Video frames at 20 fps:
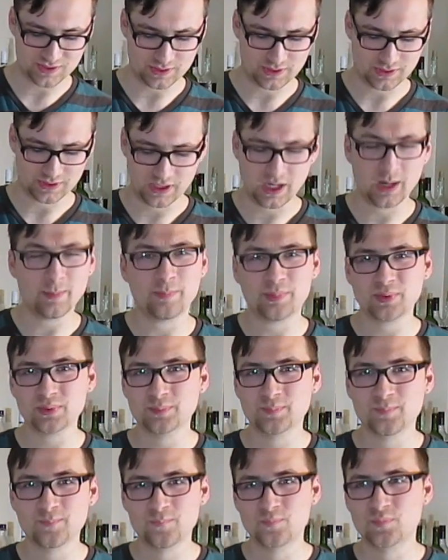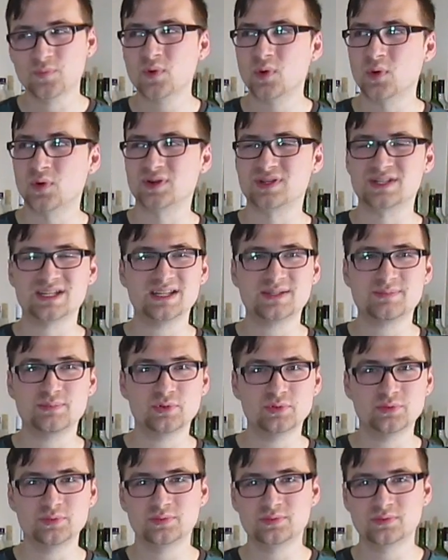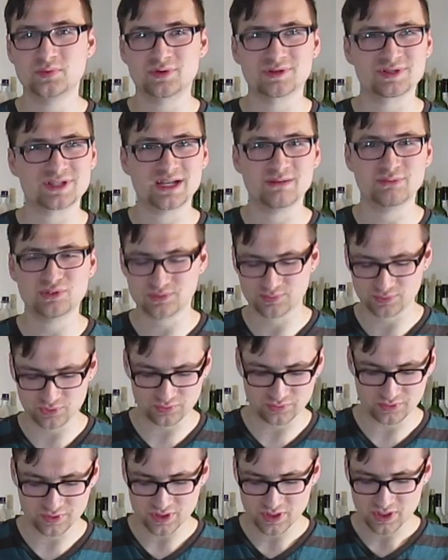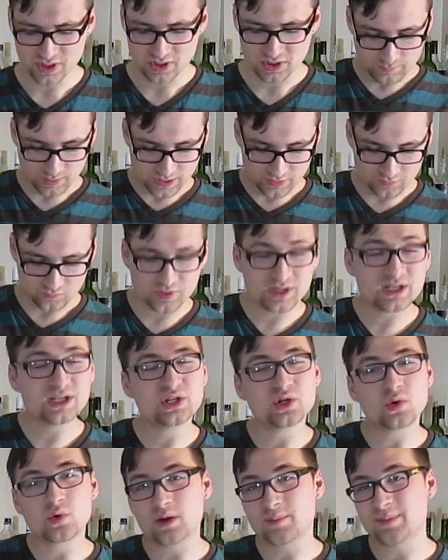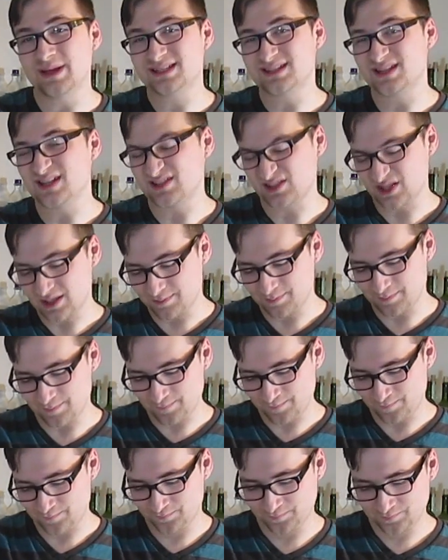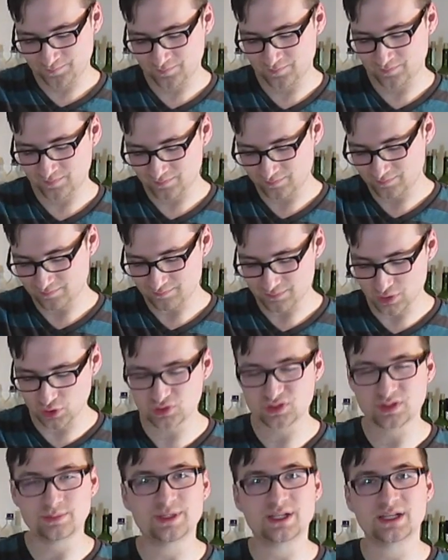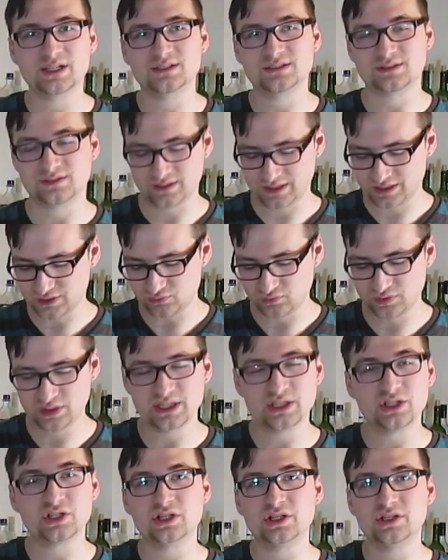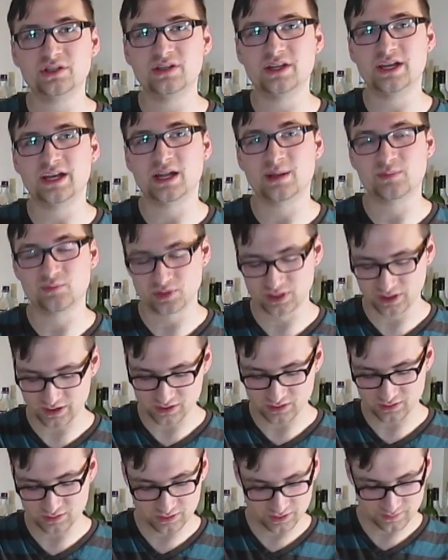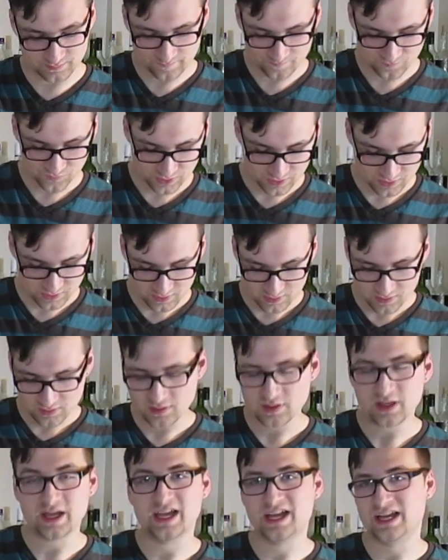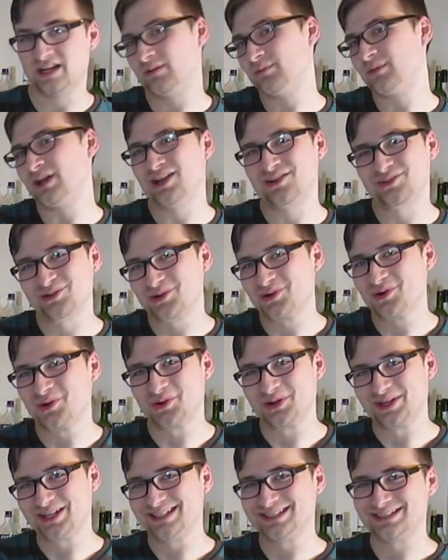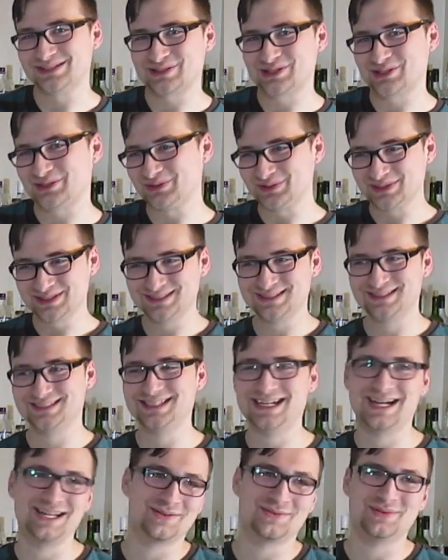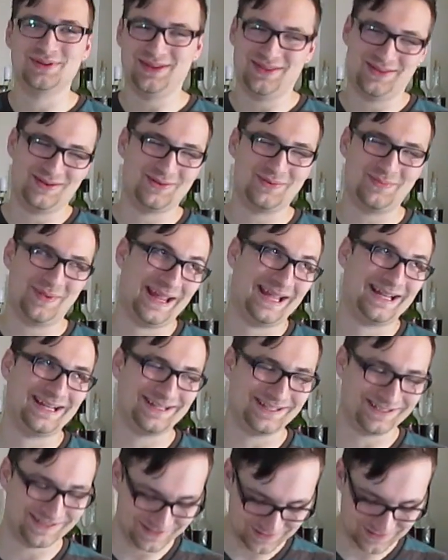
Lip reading: a cup or a teaspoon or a tablespoon, but I really don't want to mess this up, mostly because it's really good and I'm really hungry and I'm kind of recording it, so I don't want anything to go bad.